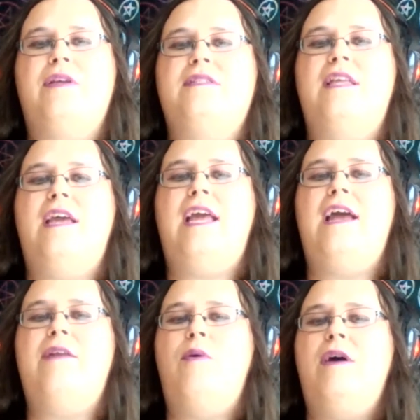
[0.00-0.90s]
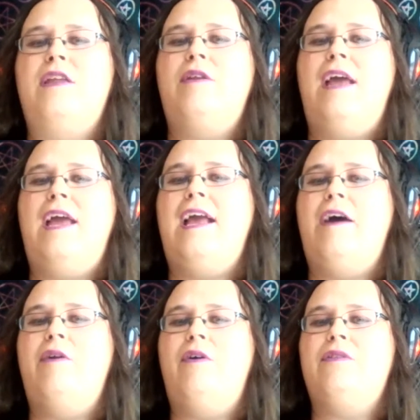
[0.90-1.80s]
because they kind of want you to hang
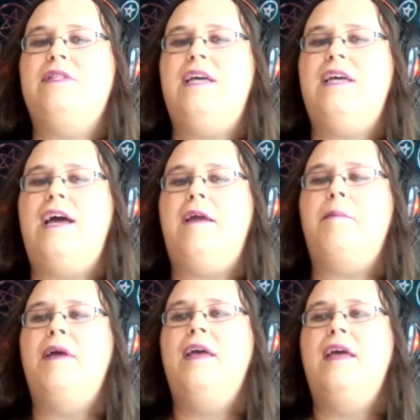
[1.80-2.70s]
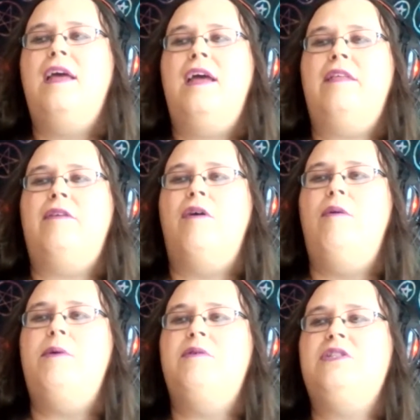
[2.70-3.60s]
out all the time and they're
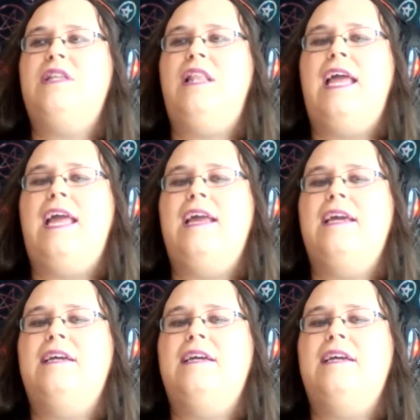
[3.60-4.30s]
almost like